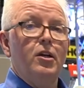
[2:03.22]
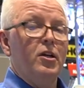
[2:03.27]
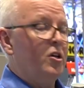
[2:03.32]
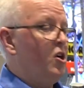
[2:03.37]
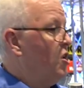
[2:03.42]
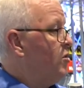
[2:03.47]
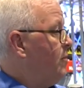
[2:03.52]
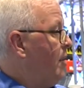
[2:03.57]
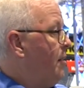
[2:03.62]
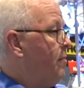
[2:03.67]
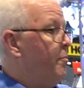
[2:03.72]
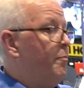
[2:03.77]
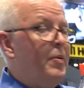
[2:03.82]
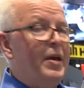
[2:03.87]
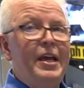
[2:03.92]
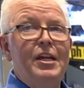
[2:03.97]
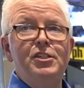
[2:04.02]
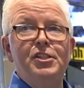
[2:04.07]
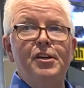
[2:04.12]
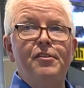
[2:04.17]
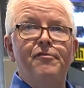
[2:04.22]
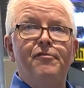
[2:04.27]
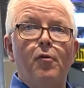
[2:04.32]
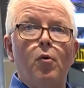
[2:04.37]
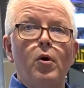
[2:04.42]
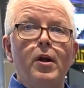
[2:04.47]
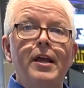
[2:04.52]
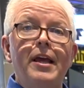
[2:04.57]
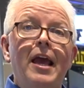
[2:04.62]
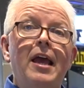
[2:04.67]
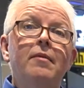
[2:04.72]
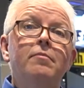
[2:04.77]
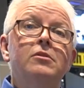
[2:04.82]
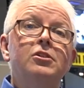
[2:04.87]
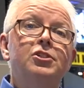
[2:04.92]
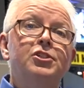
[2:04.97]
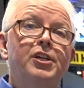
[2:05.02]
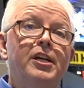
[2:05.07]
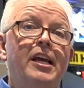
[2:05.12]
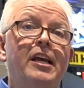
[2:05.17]
Go to my PG48
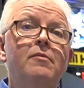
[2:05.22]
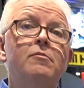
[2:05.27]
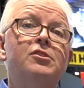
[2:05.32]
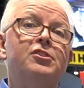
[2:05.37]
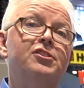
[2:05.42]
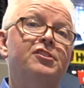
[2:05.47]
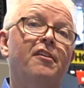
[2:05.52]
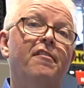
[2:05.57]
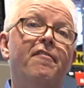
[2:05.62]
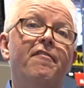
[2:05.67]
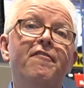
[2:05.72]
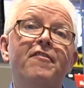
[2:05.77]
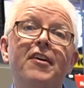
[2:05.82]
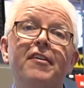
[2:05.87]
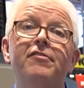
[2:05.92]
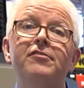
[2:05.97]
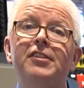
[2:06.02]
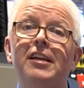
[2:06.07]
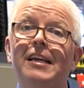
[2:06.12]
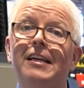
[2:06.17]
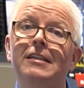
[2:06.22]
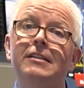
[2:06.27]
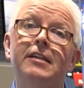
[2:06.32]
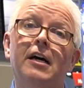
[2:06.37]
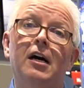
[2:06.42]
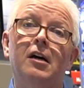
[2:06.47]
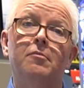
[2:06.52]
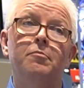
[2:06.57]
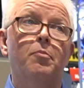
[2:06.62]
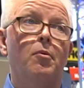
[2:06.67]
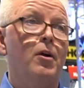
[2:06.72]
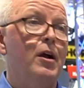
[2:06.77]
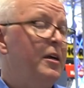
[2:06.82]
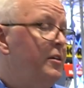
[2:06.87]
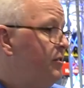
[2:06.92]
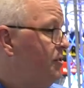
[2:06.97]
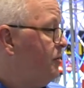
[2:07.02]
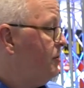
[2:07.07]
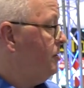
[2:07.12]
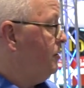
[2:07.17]
machine, which is a 15 ton
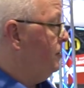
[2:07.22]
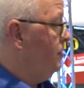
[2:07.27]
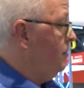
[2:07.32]
press.